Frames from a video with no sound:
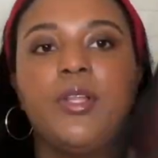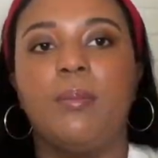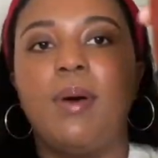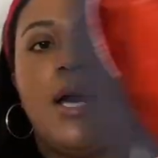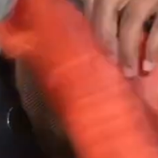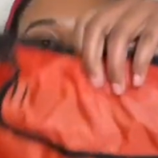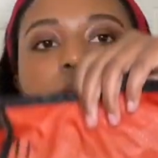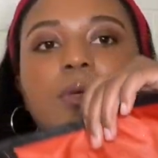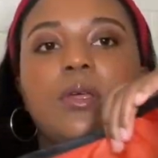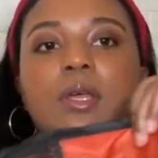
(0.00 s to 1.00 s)
the
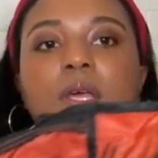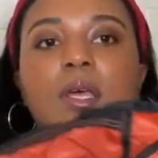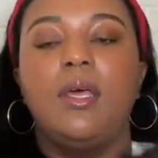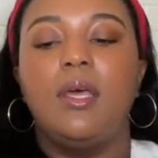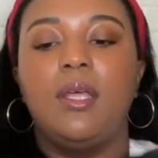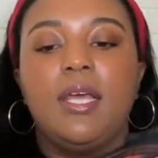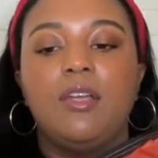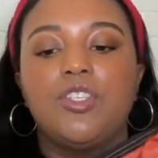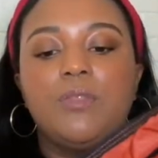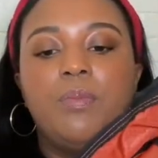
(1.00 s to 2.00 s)
bottom and I
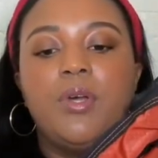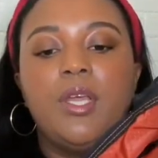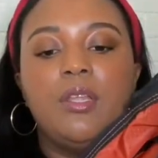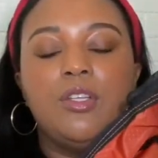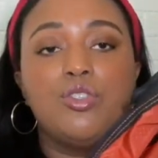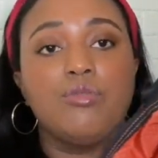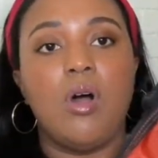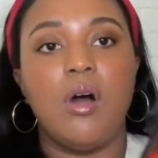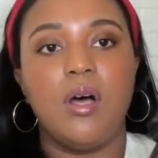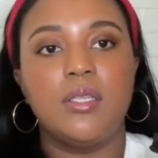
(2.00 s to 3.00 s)
can just put it in the
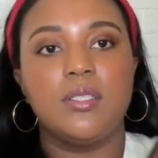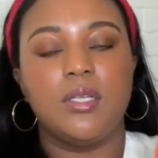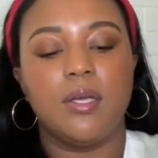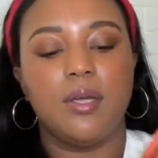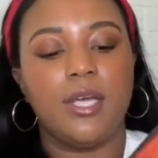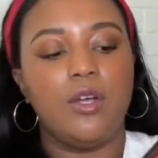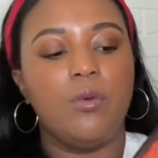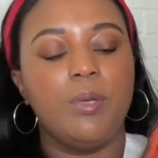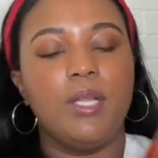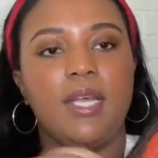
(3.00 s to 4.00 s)
drawers. I can
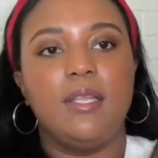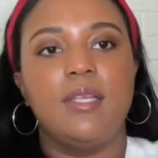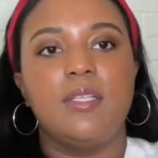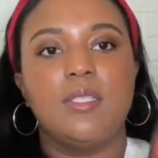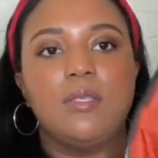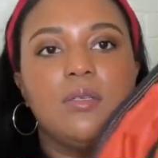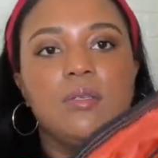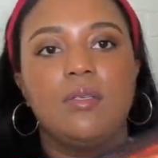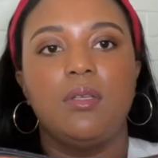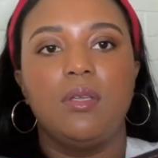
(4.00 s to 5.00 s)
open it like this
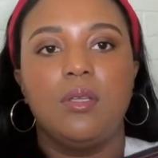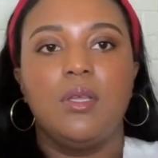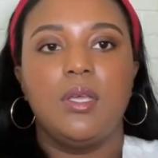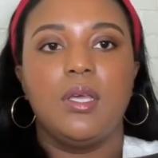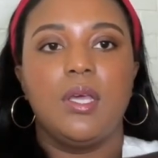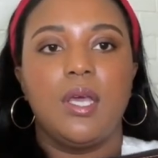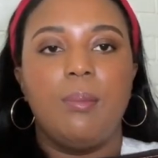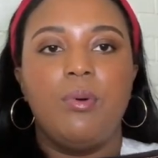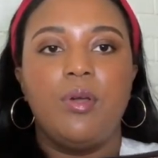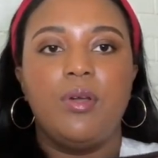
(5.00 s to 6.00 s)

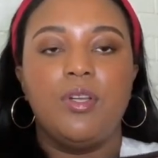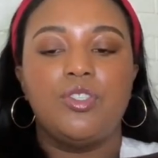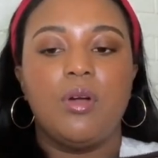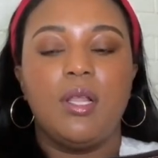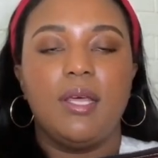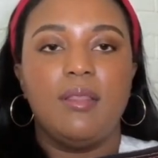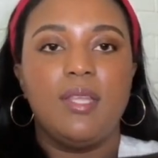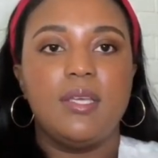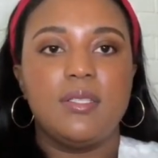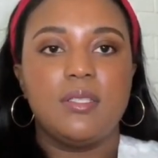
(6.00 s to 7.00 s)
and put in a drawer like
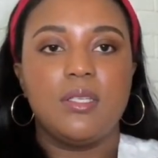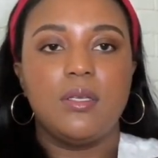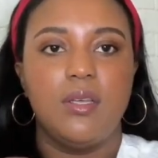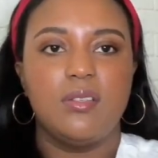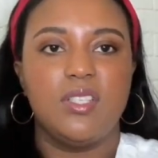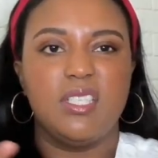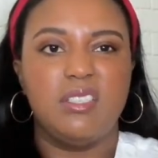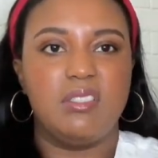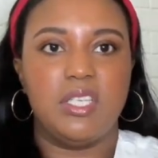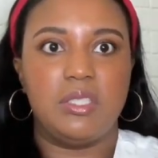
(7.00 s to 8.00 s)
this so it
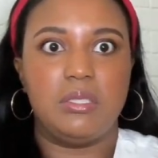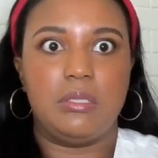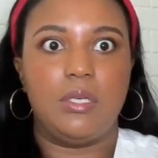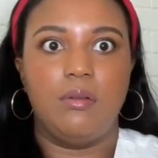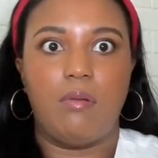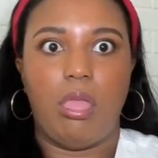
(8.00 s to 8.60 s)
doesn't touch the shelf.